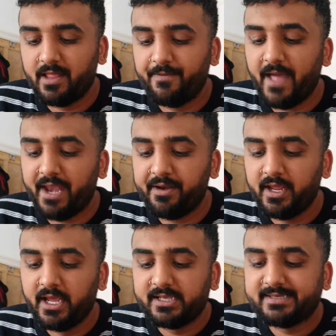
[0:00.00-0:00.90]
Then,
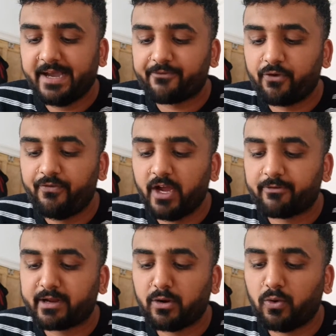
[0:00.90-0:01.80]
several
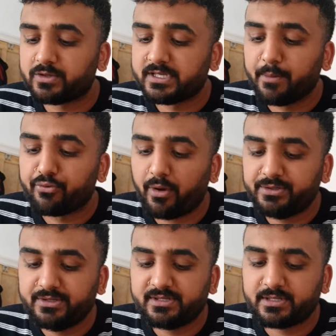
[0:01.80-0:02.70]
furry claws,
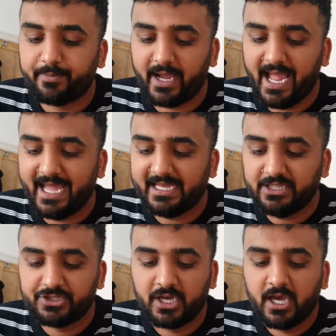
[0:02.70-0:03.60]
bronzed by
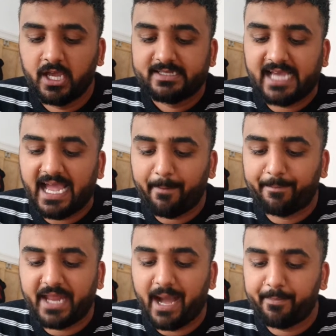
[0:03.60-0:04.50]
age,
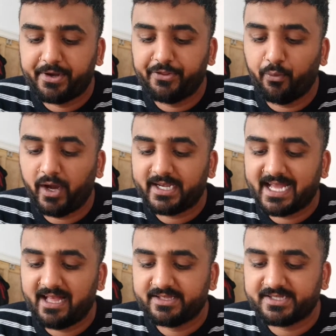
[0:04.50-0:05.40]
tapped the white
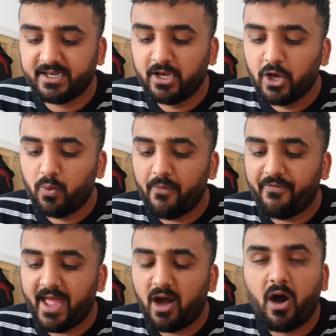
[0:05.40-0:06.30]
counter with
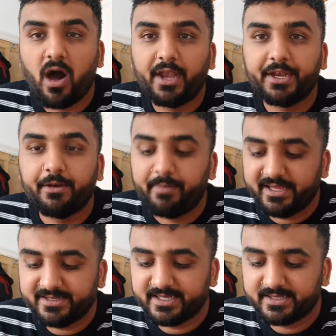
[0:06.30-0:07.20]
their hardened
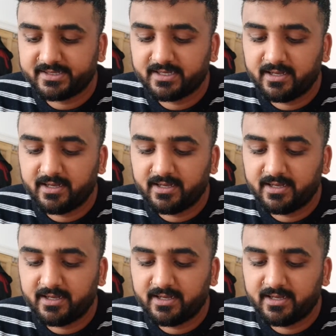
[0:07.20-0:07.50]
pincers.